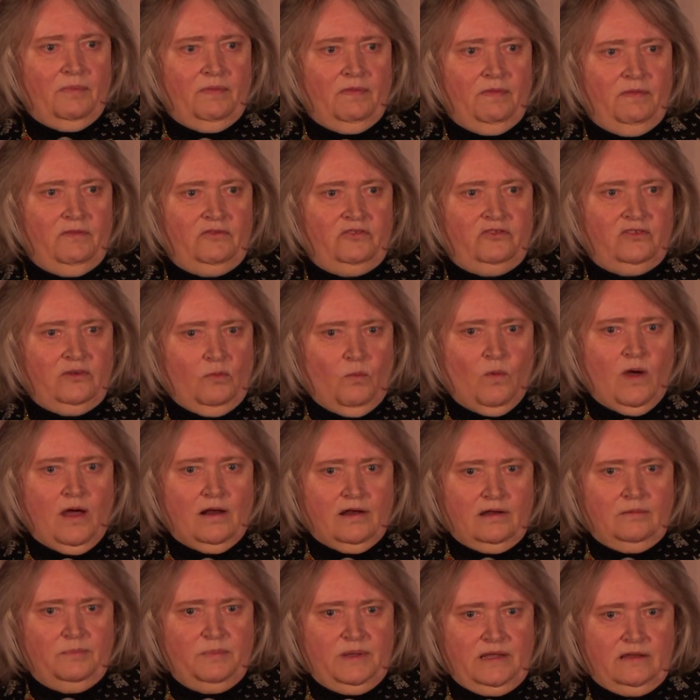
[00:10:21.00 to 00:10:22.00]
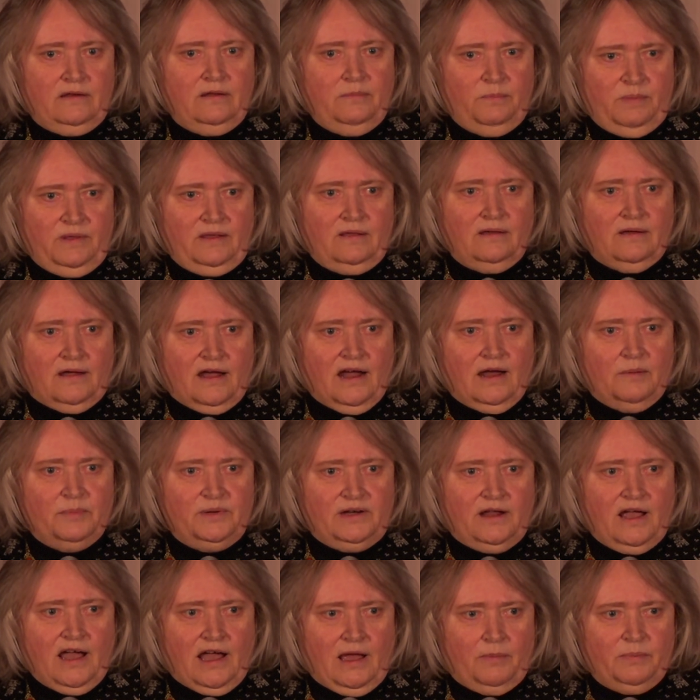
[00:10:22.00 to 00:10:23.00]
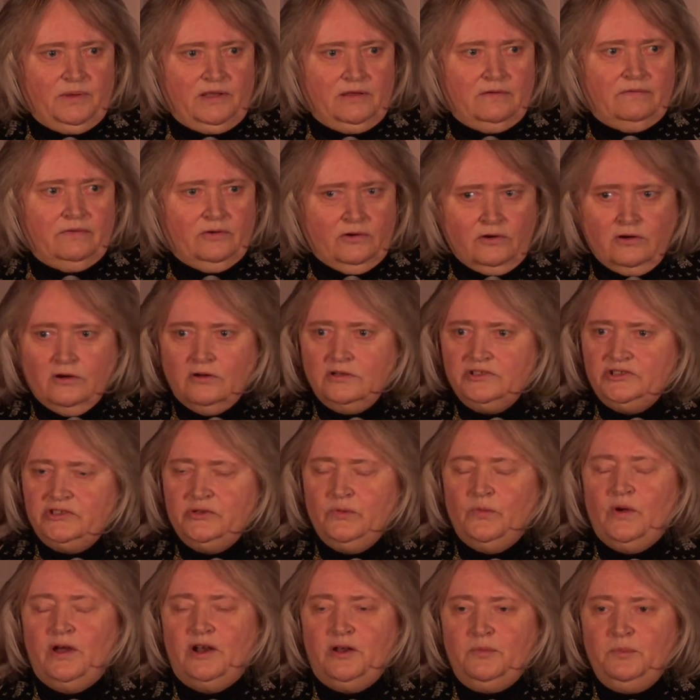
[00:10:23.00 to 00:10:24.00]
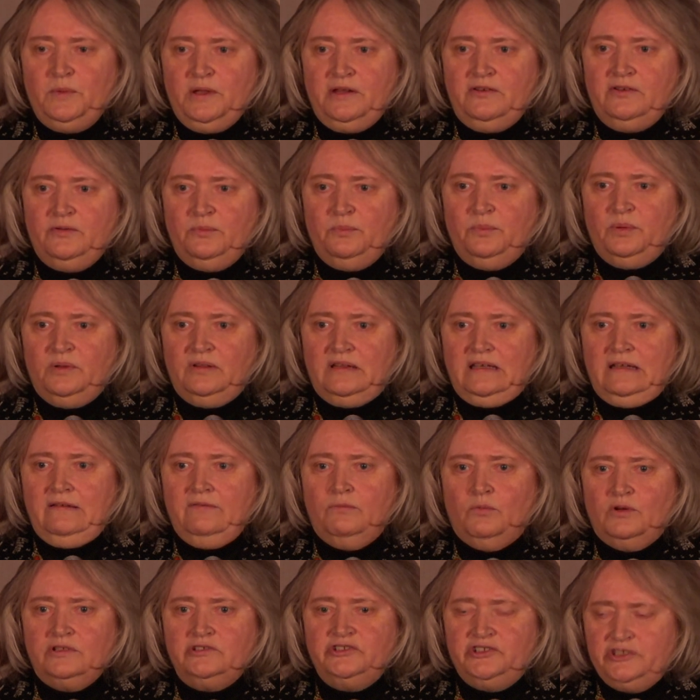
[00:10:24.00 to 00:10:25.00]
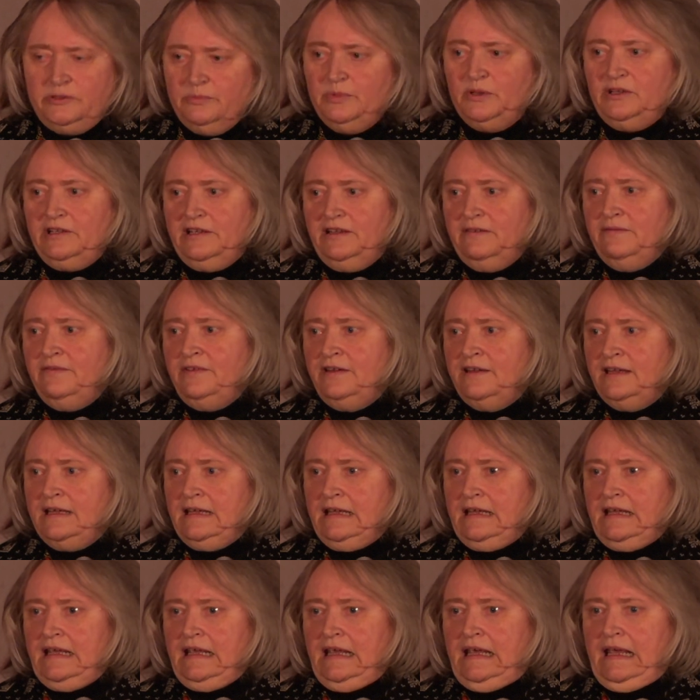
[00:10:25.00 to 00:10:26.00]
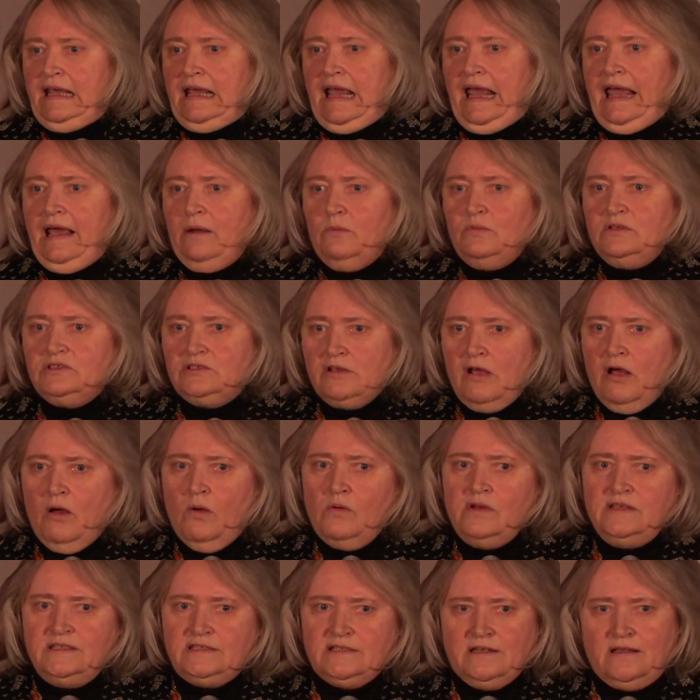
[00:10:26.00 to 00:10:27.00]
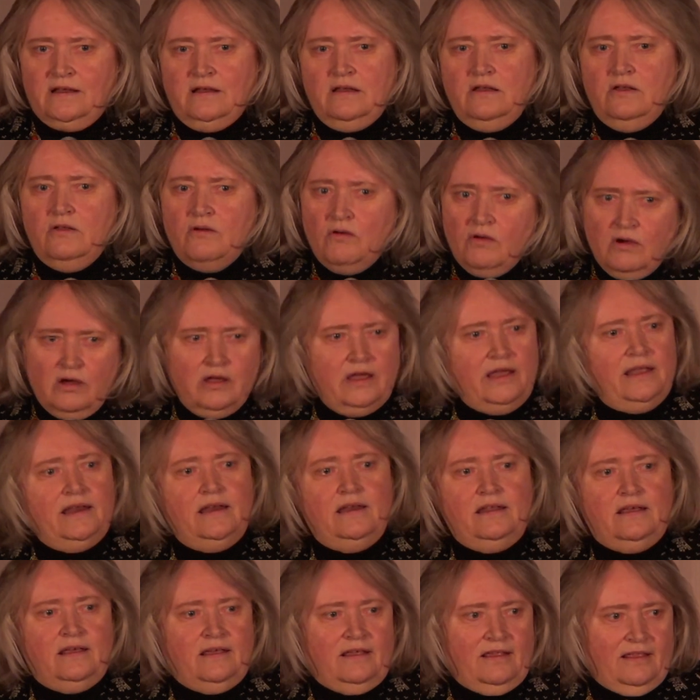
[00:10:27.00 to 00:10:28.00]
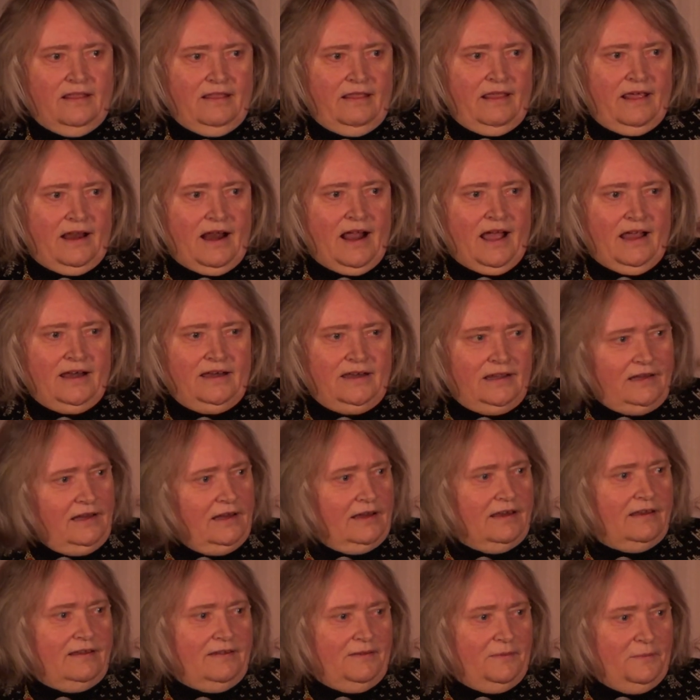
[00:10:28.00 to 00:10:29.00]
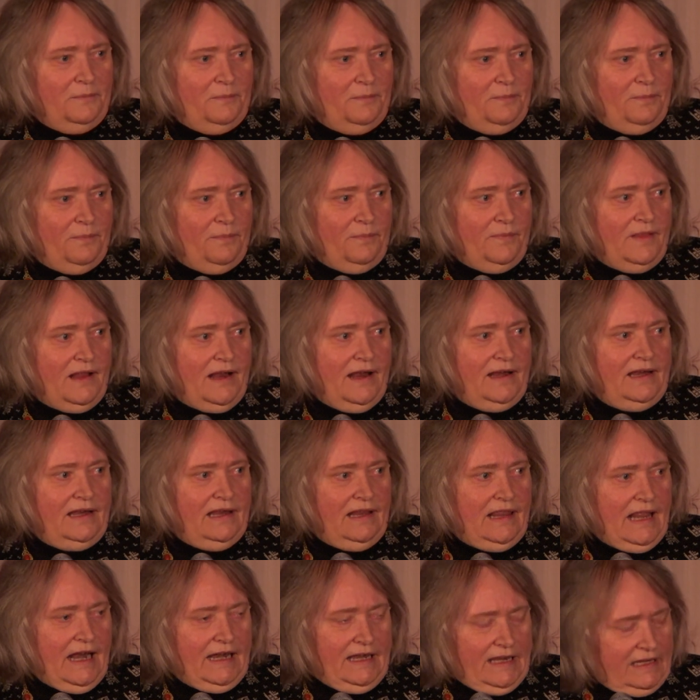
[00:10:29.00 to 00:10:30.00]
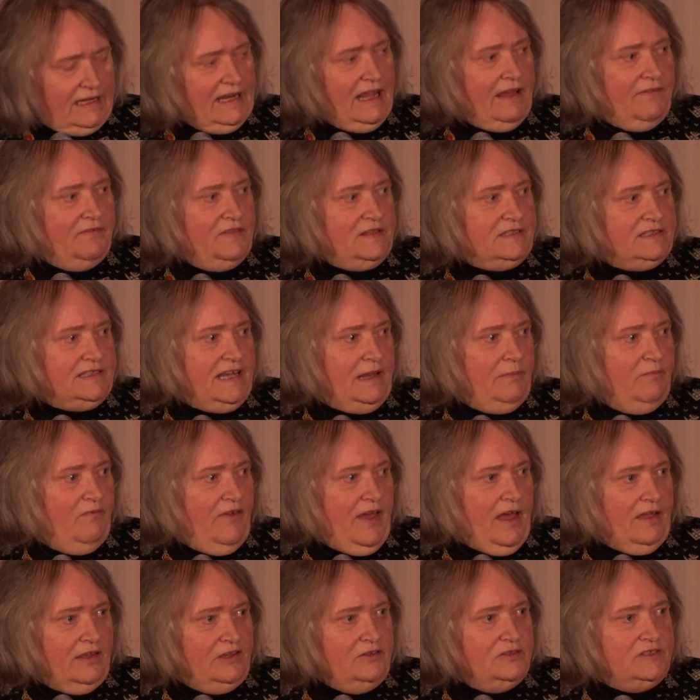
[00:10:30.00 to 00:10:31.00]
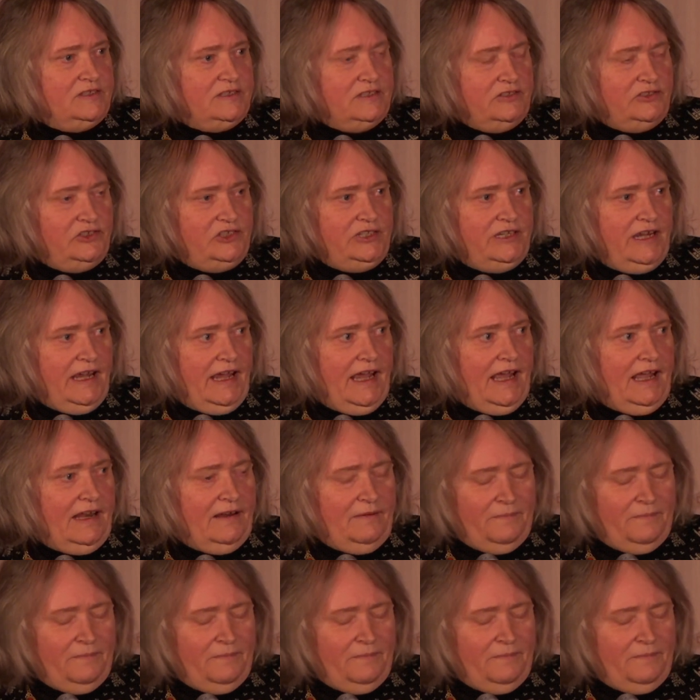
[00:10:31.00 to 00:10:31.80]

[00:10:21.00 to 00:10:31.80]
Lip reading: she wanted me to be a carbon copy of her. She wanted me to believe what she believed, and was always annoyed that I didn't, that didn't have the same values that she had.